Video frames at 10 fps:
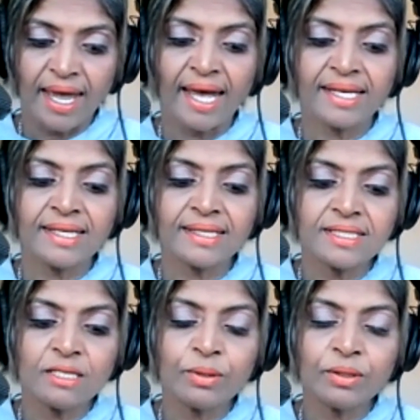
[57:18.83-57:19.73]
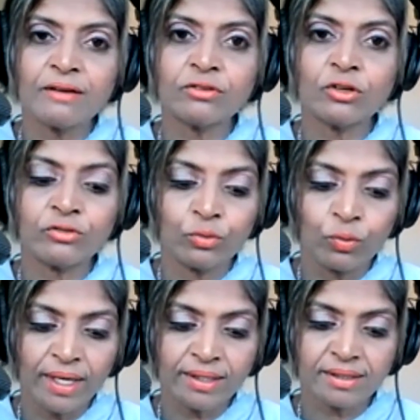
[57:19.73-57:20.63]
and a deeper level of
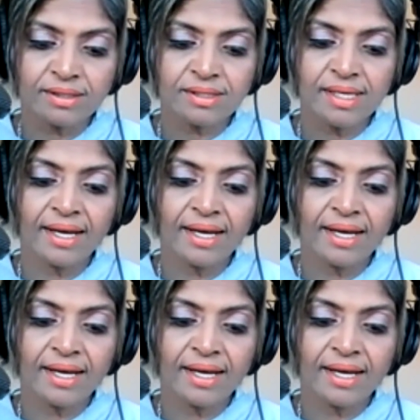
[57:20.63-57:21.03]
awareness